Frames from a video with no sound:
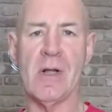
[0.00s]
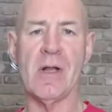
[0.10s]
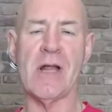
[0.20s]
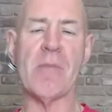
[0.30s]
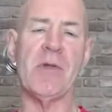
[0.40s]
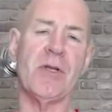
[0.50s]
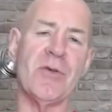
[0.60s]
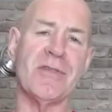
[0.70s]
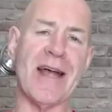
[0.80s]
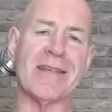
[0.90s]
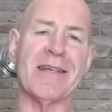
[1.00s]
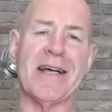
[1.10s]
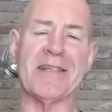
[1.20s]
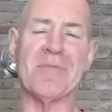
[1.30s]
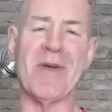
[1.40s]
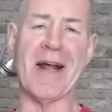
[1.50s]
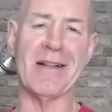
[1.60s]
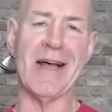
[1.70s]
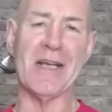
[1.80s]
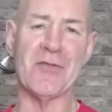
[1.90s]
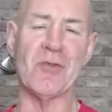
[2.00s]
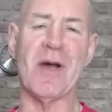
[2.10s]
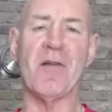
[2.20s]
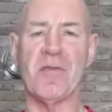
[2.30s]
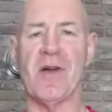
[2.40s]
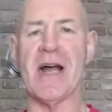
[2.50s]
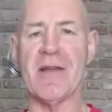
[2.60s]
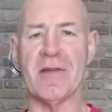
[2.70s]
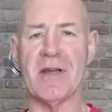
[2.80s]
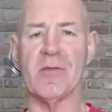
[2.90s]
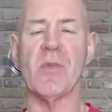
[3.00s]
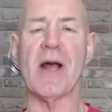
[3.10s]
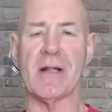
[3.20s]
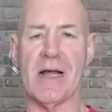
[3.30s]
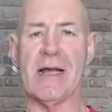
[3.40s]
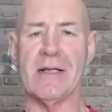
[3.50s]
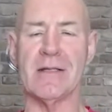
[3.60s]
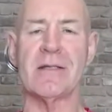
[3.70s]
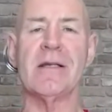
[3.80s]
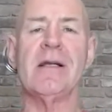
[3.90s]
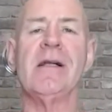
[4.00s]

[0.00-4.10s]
And I've been doing this exercise in my class for about 5 years with my clients.